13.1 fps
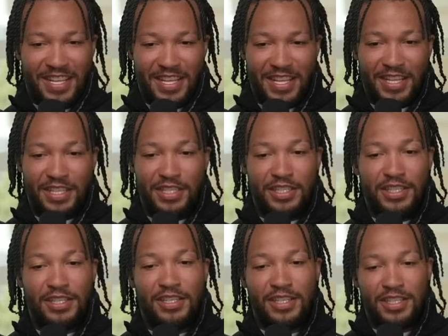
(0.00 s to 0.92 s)
that, and that was
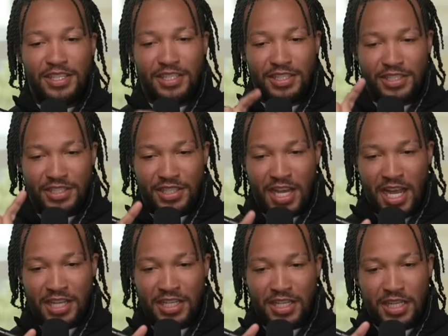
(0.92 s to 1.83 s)
a turning point.
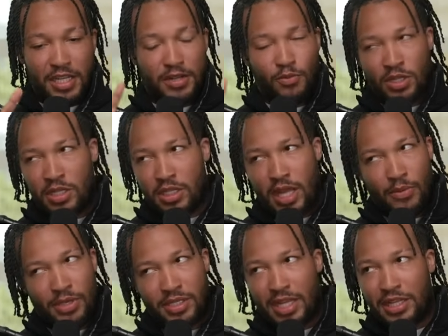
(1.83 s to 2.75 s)
That
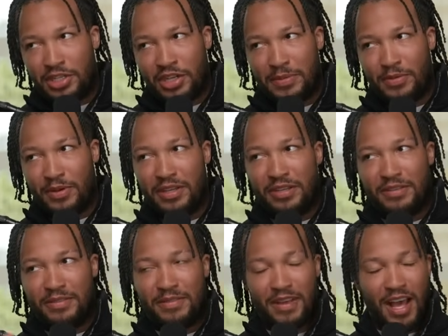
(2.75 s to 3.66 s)
was not the turning point.
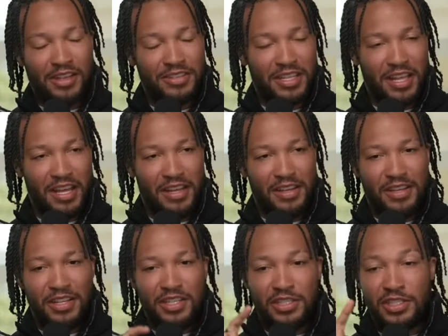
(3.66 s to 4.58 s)
I'll say that.
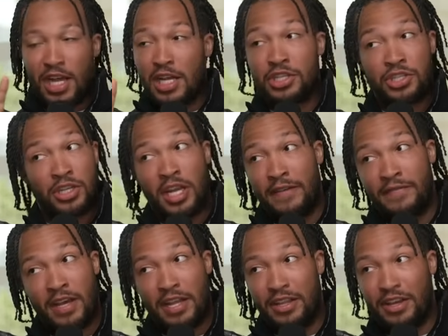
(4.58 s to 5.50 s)
Josh shouldn't
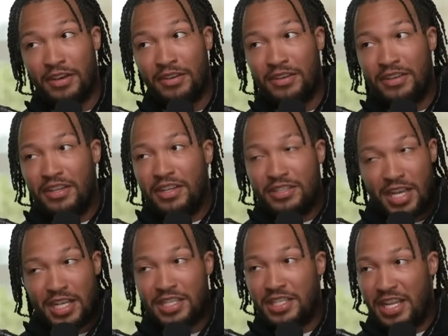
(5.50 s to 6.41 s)
have done it, though.
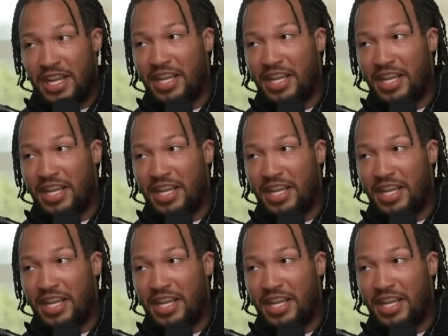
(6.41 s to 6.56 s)
Josh is